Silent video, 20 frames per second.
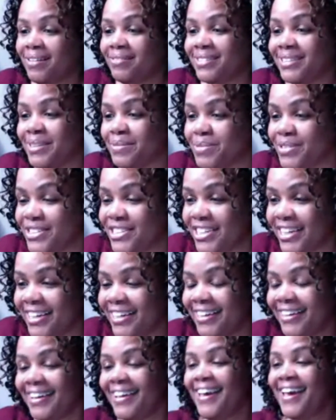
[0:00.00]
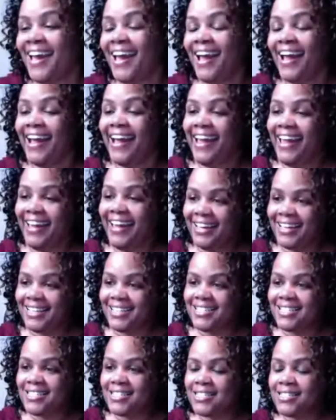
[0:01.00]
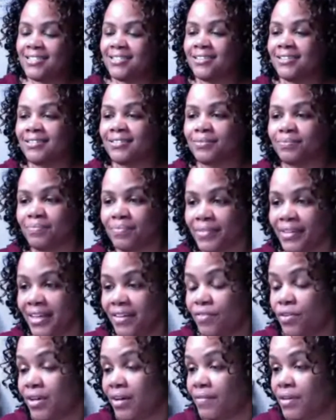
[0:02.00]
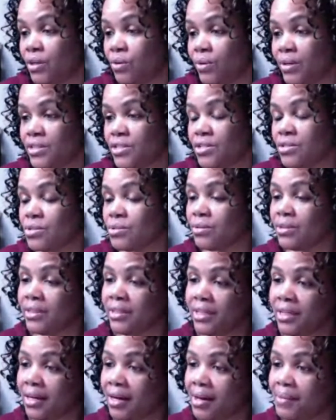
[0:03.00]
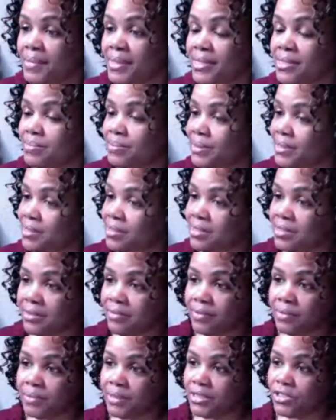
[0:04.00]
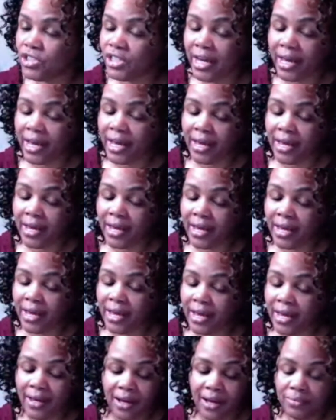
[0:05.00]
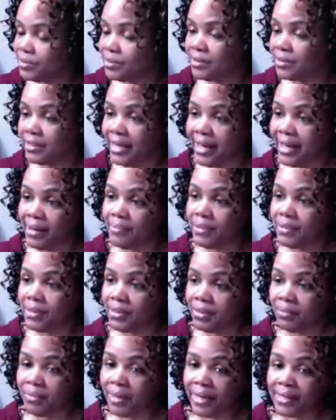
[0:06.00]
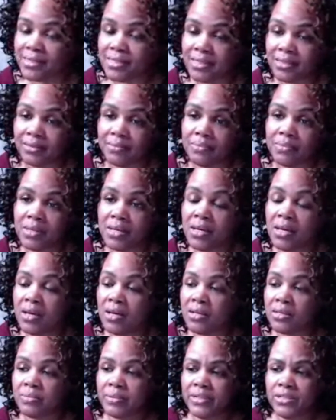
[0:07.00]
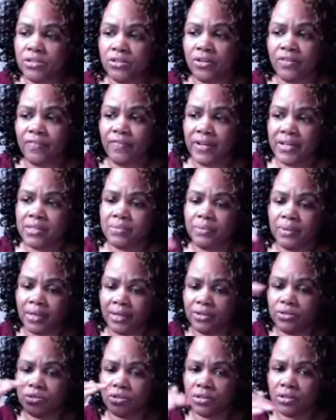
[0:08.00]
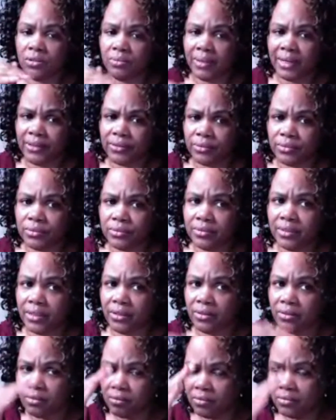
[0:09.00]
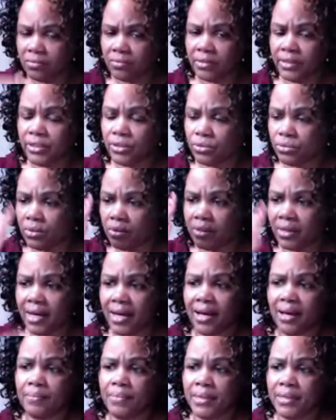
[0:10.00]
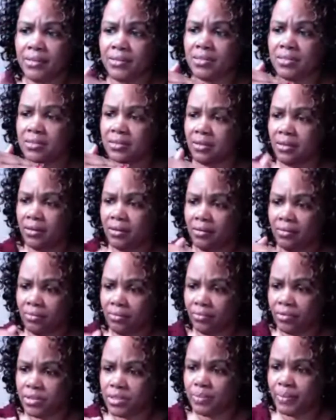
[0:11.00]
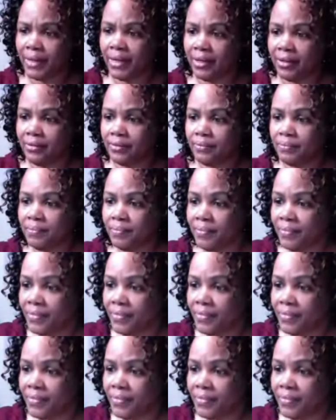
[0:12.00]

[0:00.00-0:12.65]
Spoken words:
I really appreciate it. And if you have any questions or any comments, please leave them in the chat. I'll be more than happy to get back to them, especially on Facebook. I usually go back through and read through all the comments and respond.